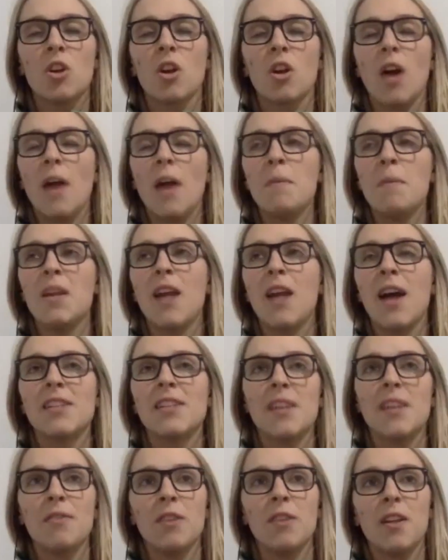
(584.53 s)
I mean, I
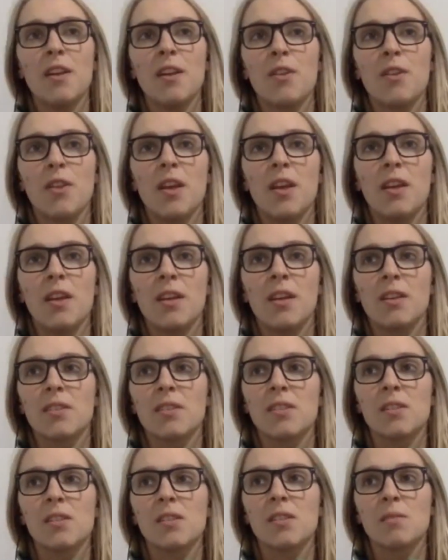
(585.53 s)
definitely think
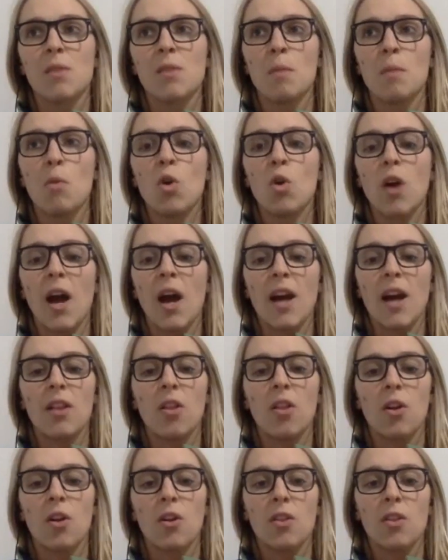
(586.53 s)
it's the more I
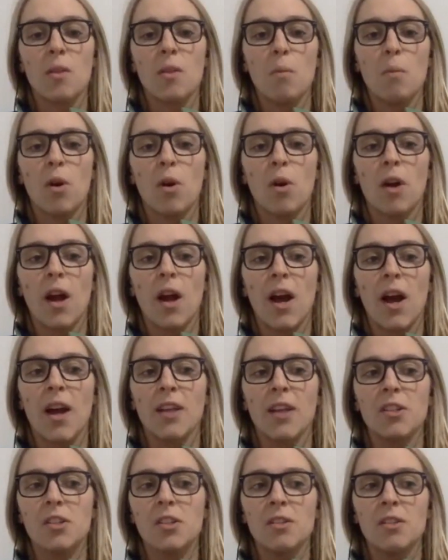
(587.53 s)
learn, the more
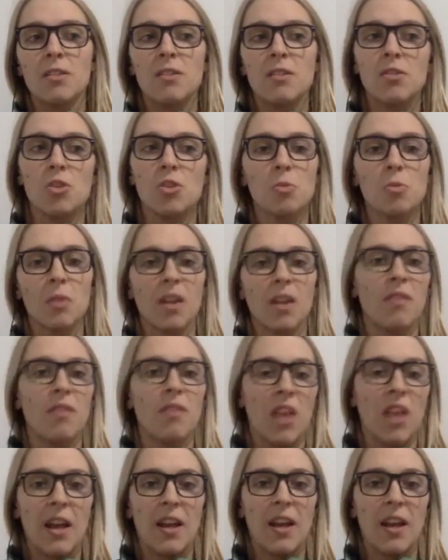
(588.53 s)
I do believe
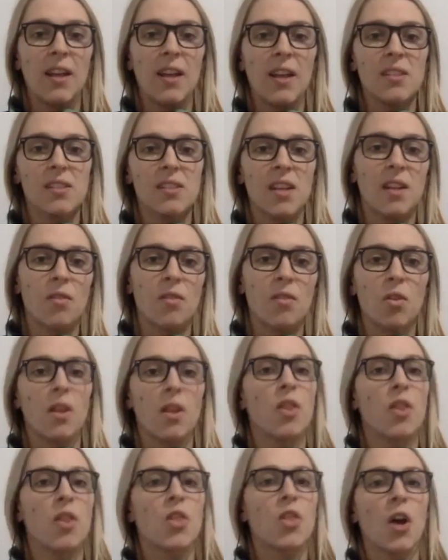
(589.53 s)
in that, I guess. I never
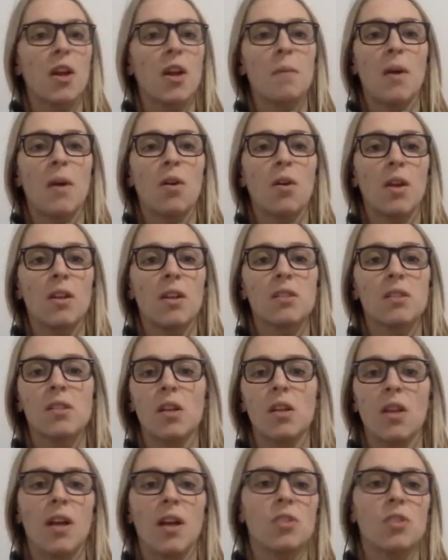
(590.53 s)
really thought about it
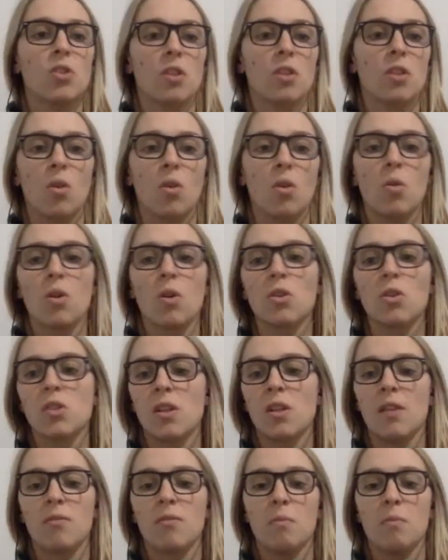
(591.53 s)
until I took the course and
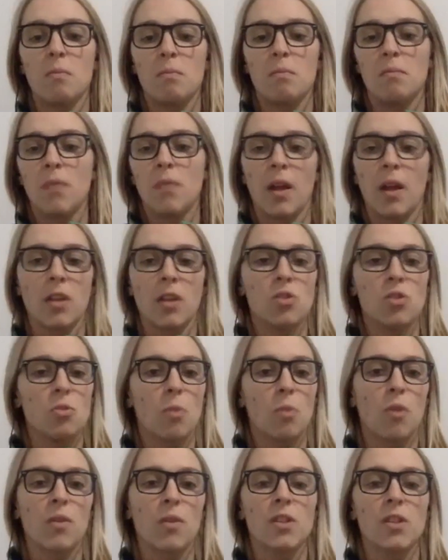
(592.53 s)
have like do
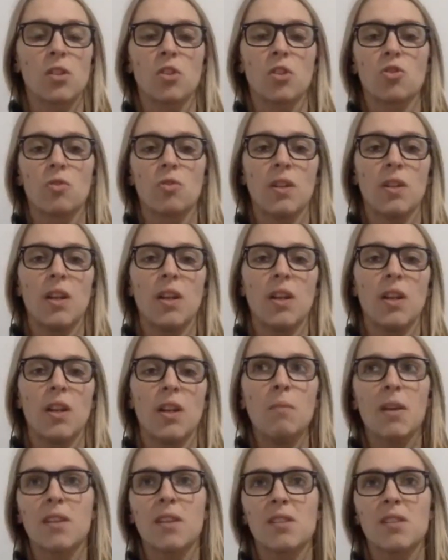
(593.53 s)
more research reading
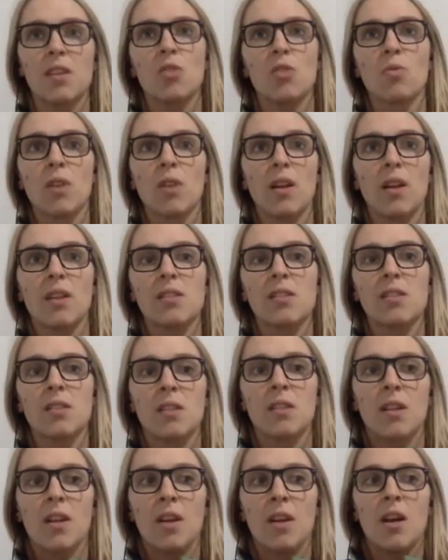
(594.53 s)
because then you realize
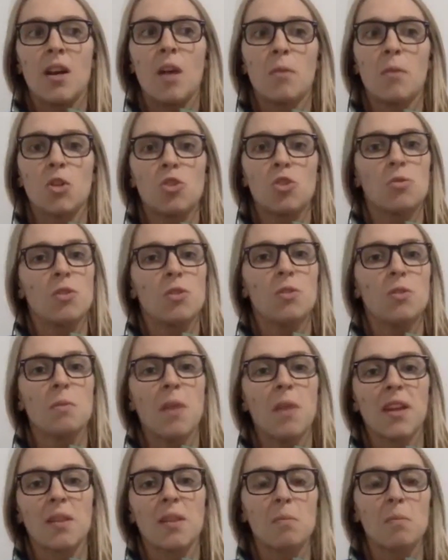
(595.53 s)
how much you do
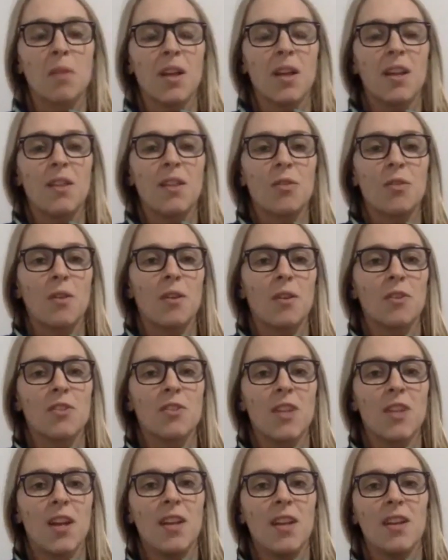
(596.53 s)
impact the planet throughout your
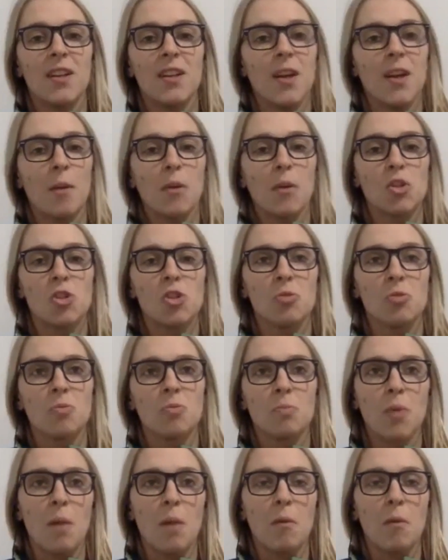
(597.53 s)
day and how much you
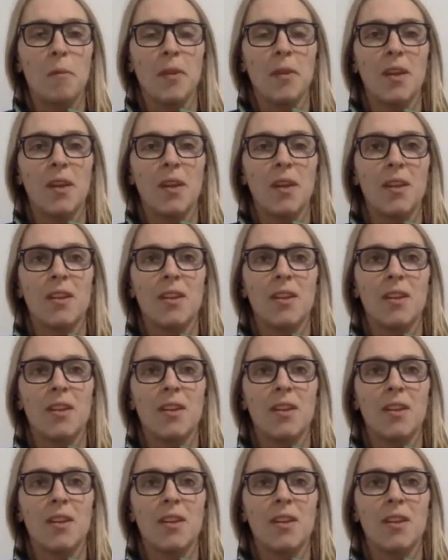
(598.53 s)
probably